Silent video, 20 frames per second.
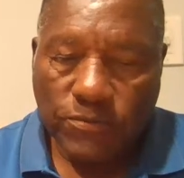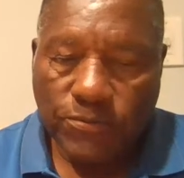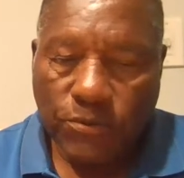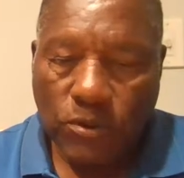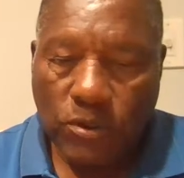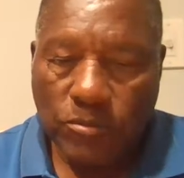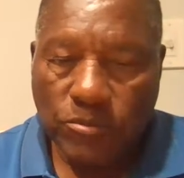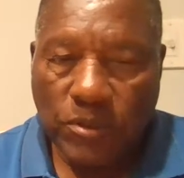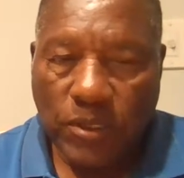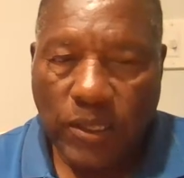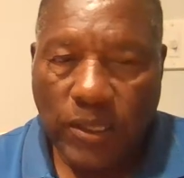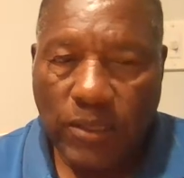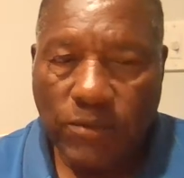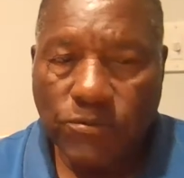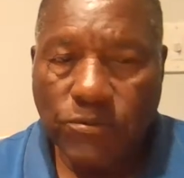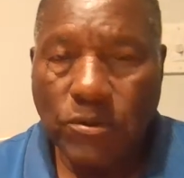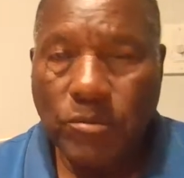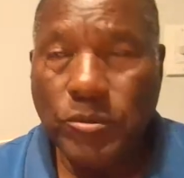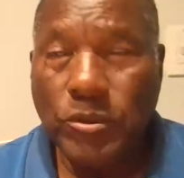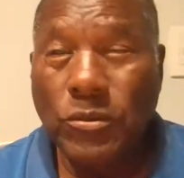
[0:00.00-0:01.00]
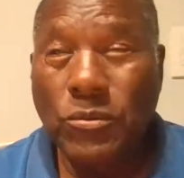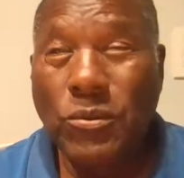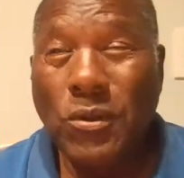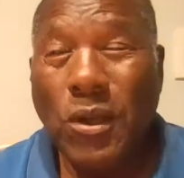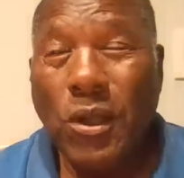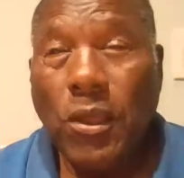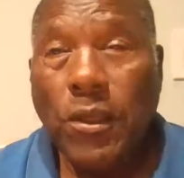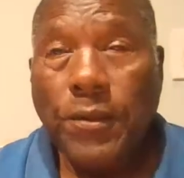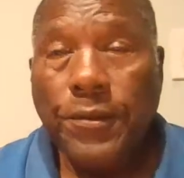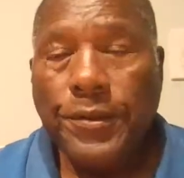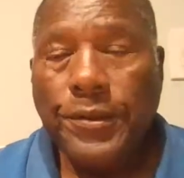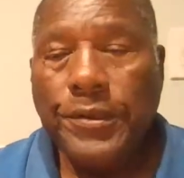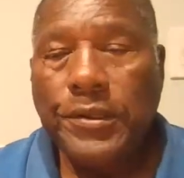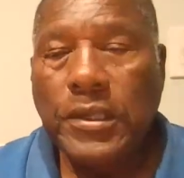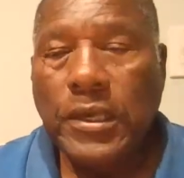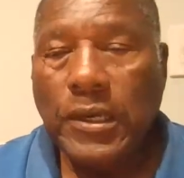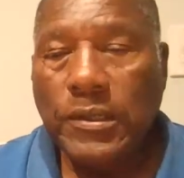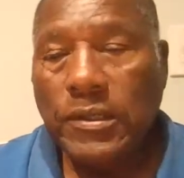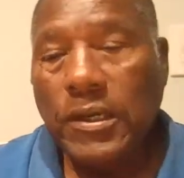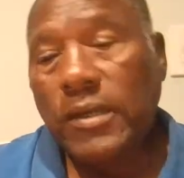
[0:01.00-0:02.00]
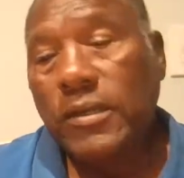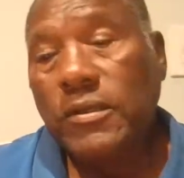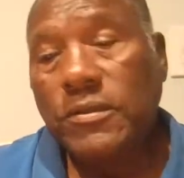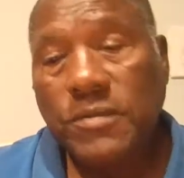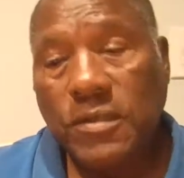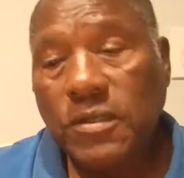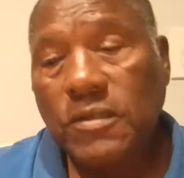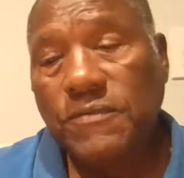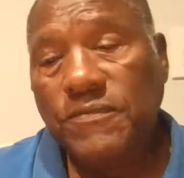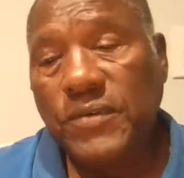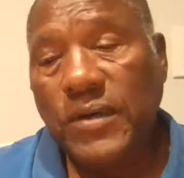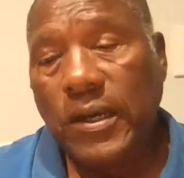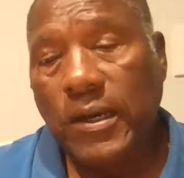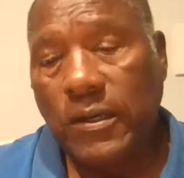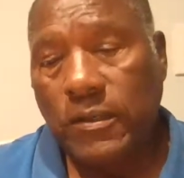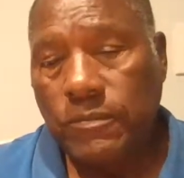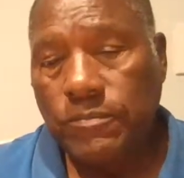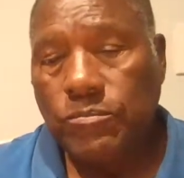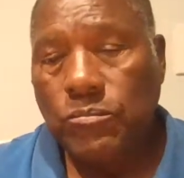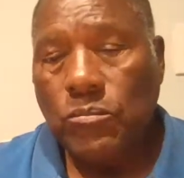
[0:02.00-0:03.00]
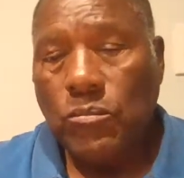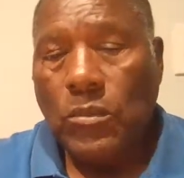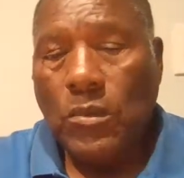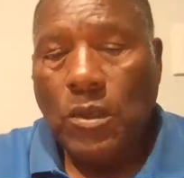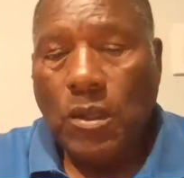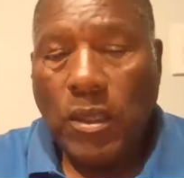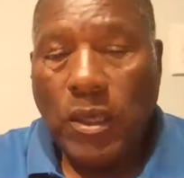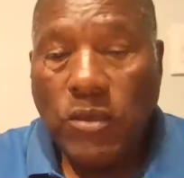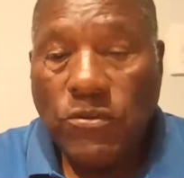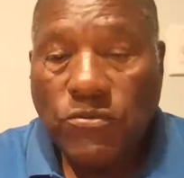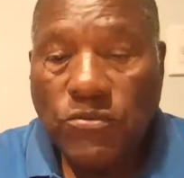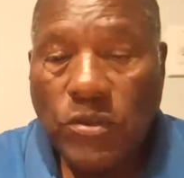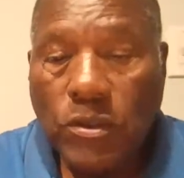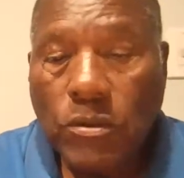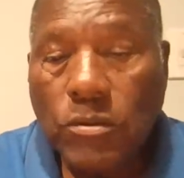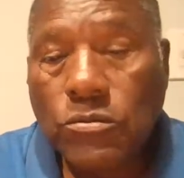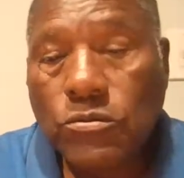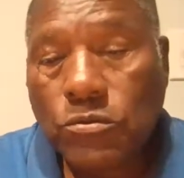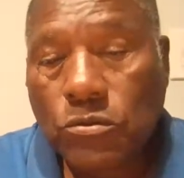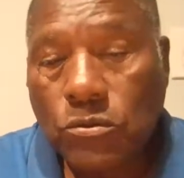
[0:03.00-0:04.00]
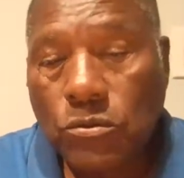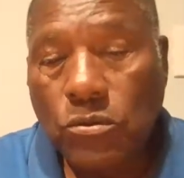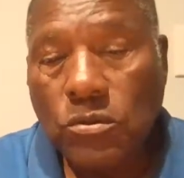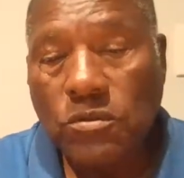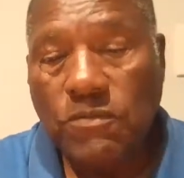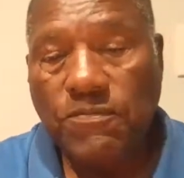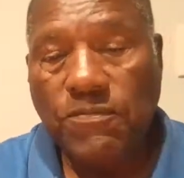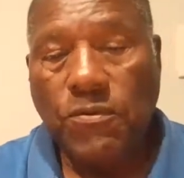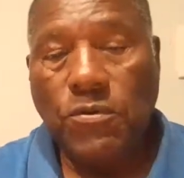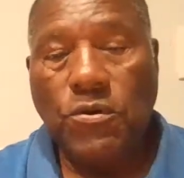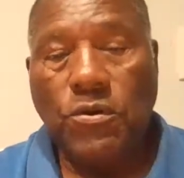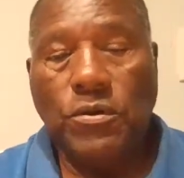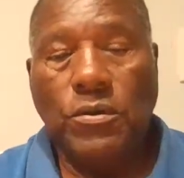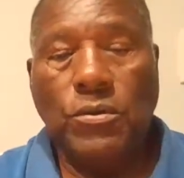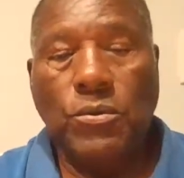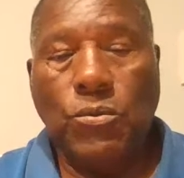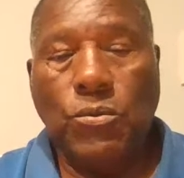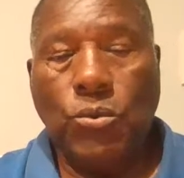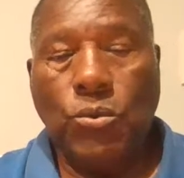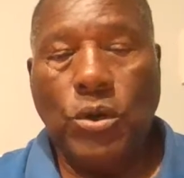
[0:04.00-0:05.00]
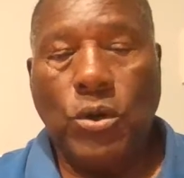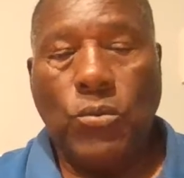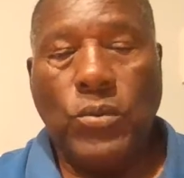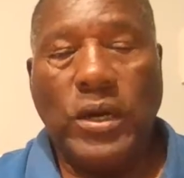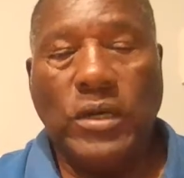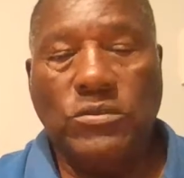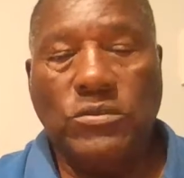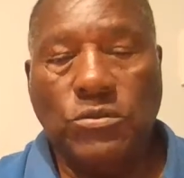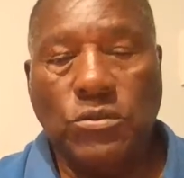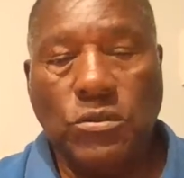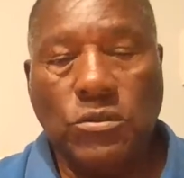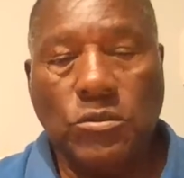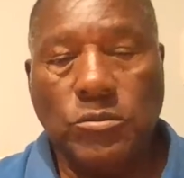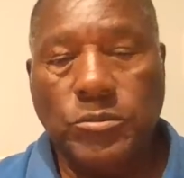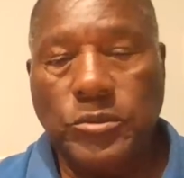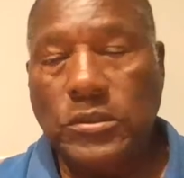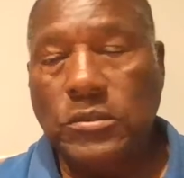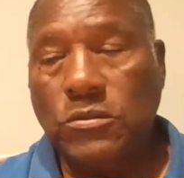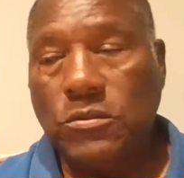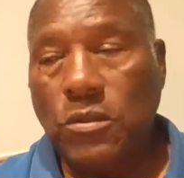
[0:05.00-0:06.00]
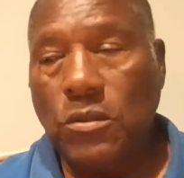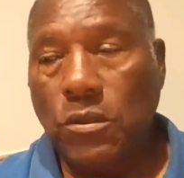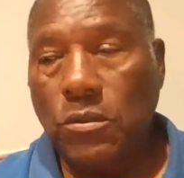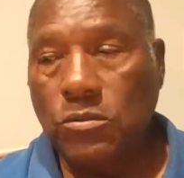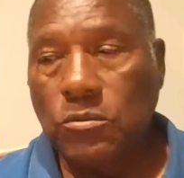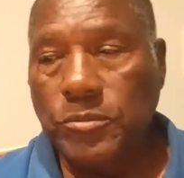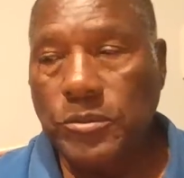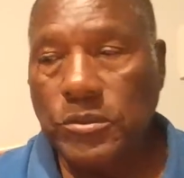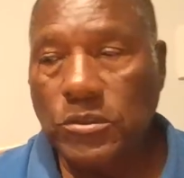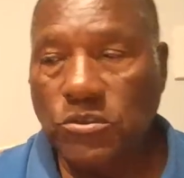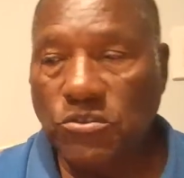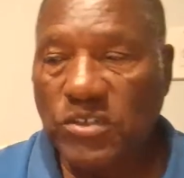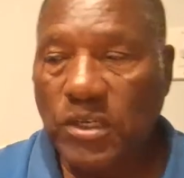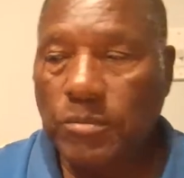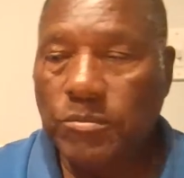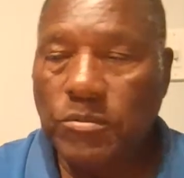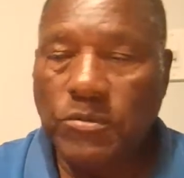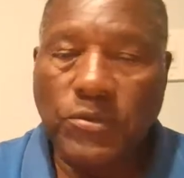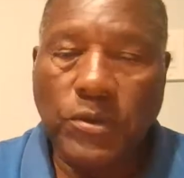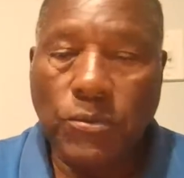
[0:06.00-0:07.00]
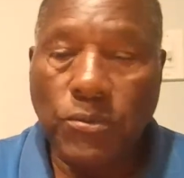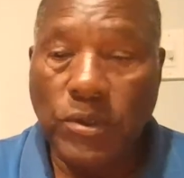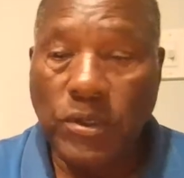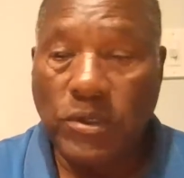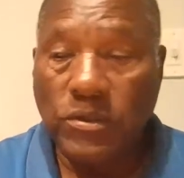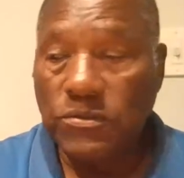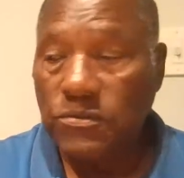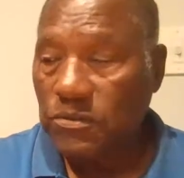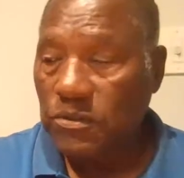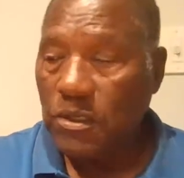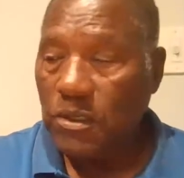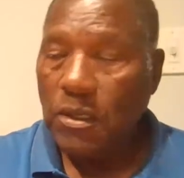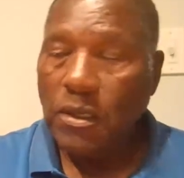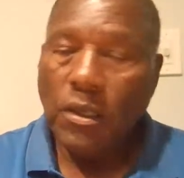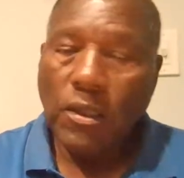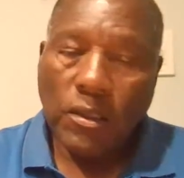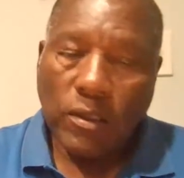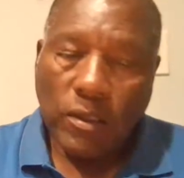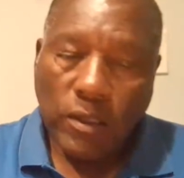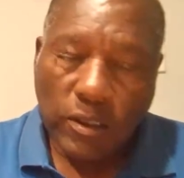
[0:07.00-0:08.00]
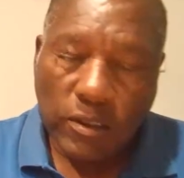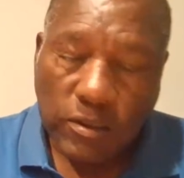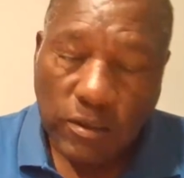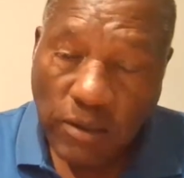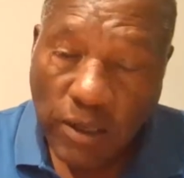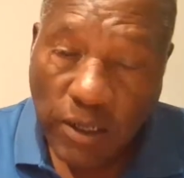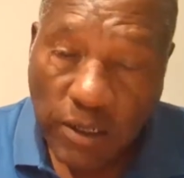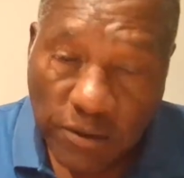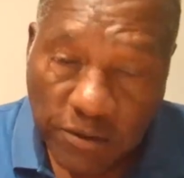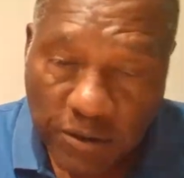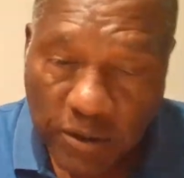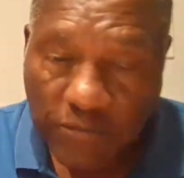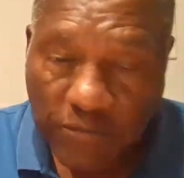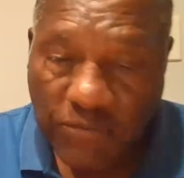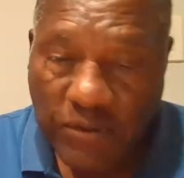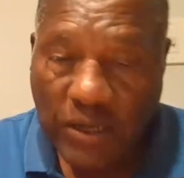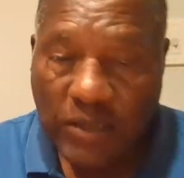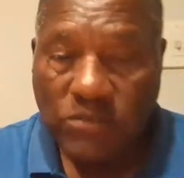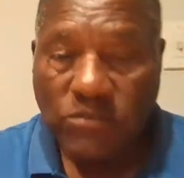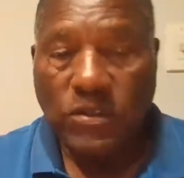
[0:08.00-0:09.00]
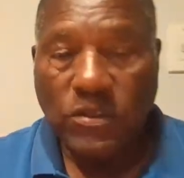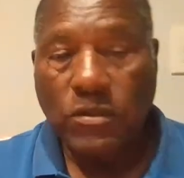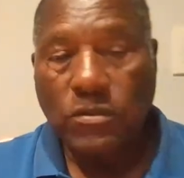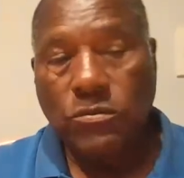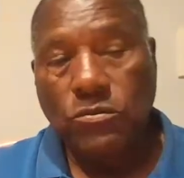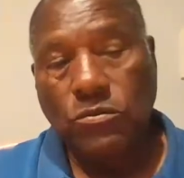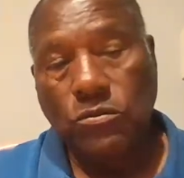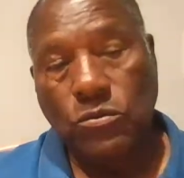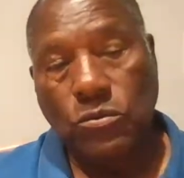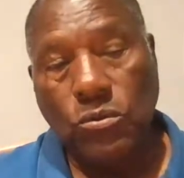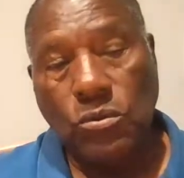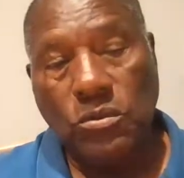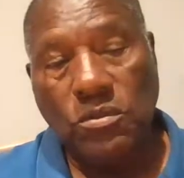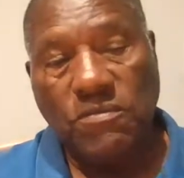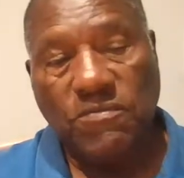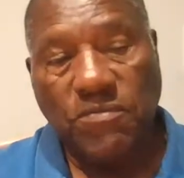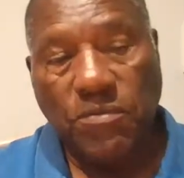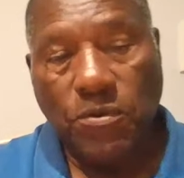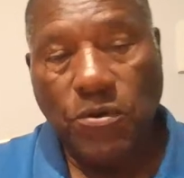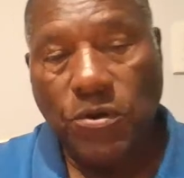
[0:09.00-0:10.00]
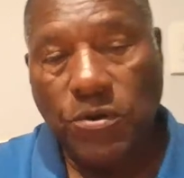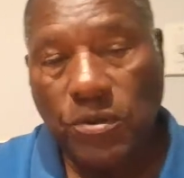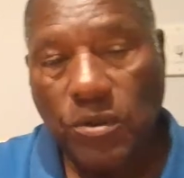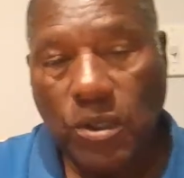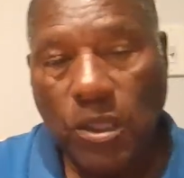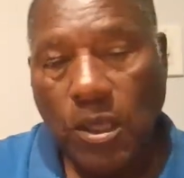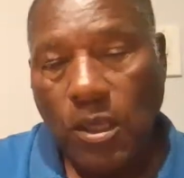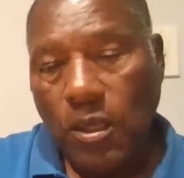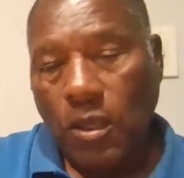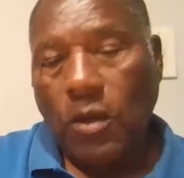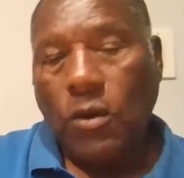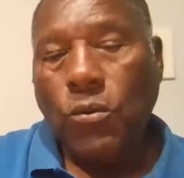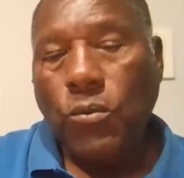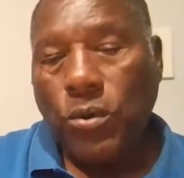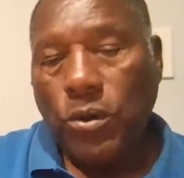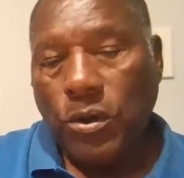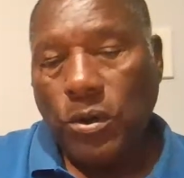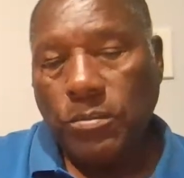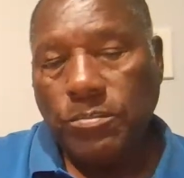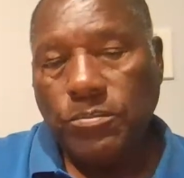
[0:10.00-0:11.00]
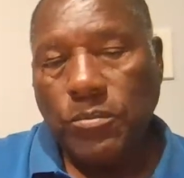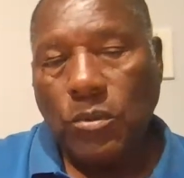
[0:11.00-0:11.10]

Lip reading: for him to answer. I mean, he cannot identify a single school in Florida where white children are being told to be ashamed of their race. He cannot identify a single school in Florida where